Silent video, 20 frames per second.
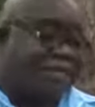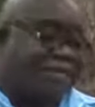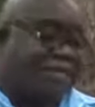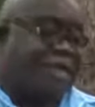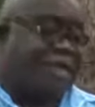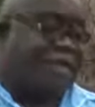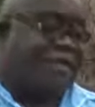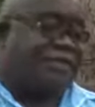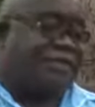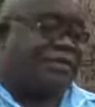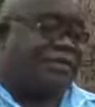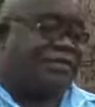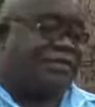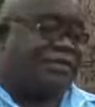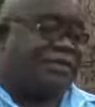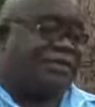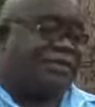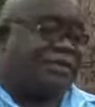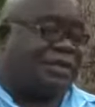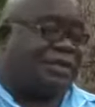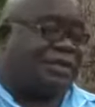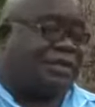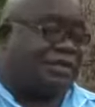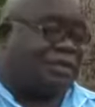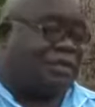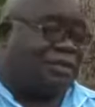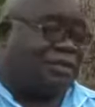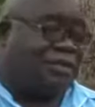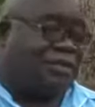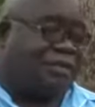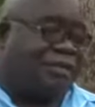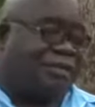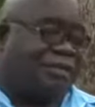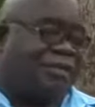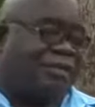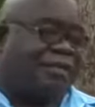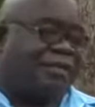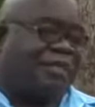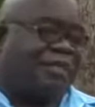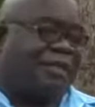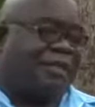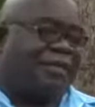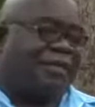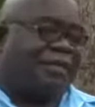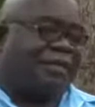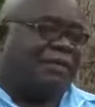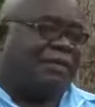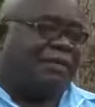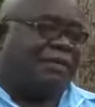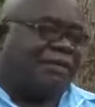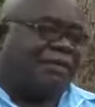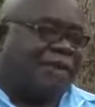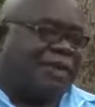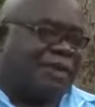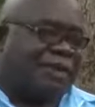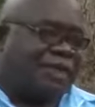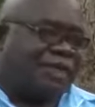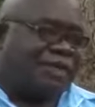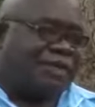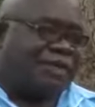which they called Operation